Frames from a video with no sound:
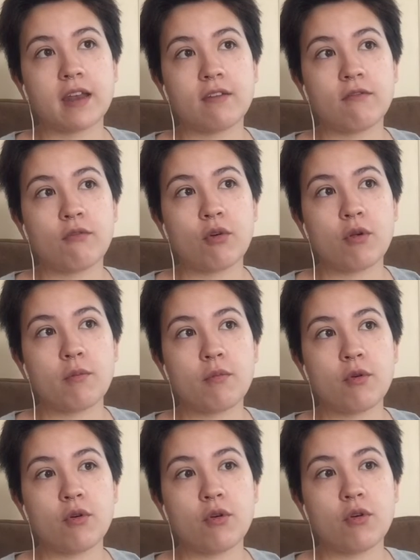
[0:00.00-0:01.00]

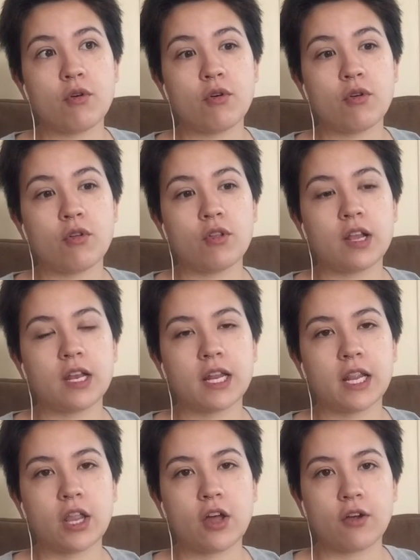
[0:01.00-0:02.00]
informal knit
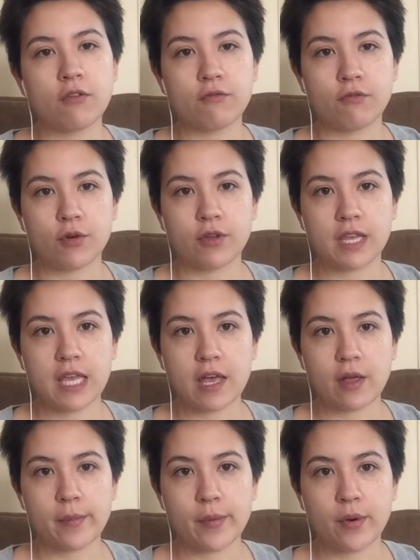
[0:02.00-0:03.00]
along for the
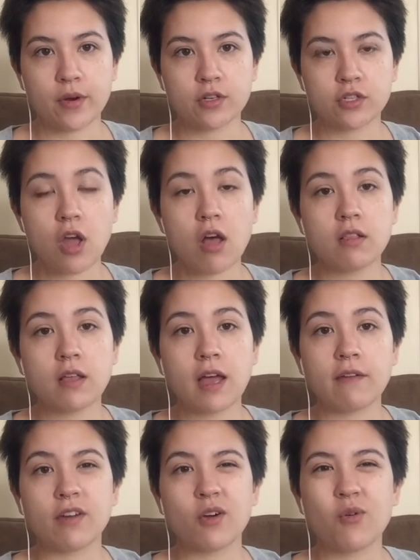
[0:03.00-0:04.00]
Elborn shawl. I
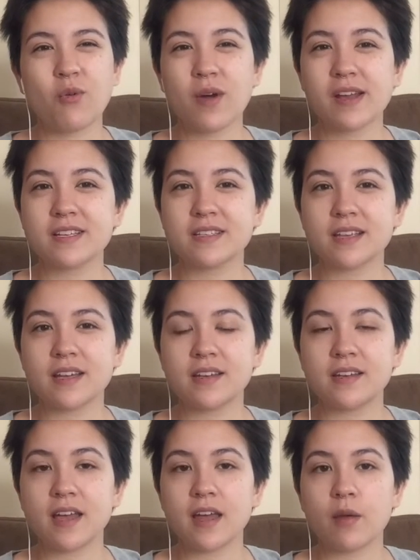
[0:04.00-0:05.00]
haven't quite decided
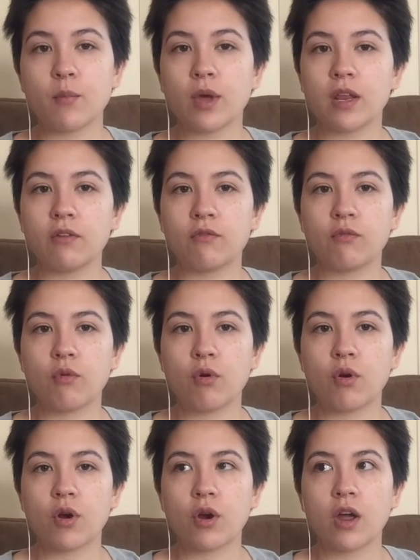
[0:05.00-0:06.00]
yet. I'm waiting
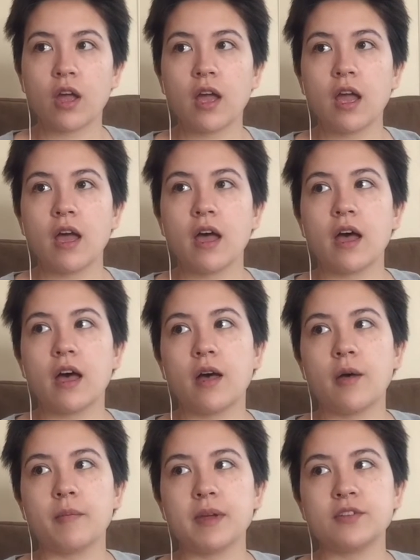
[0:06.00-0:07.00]
for
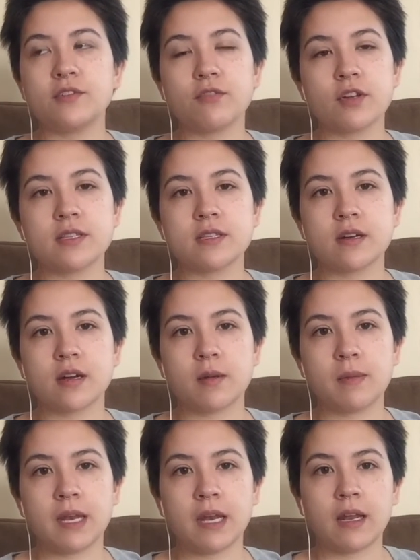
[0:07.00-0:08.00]
my 2 friends that are going to
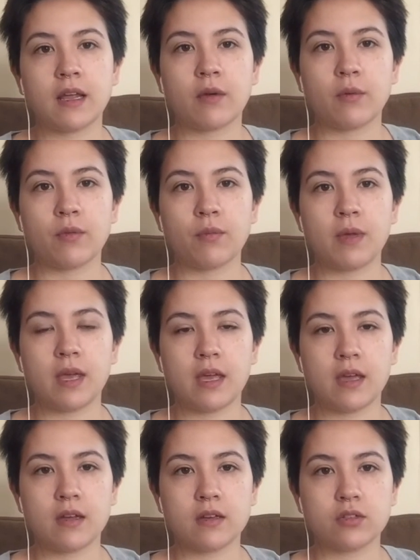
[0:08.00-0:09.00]
be knitting it with
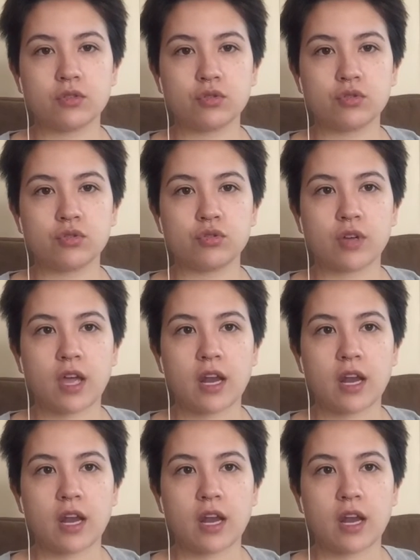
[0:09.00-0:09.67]
me to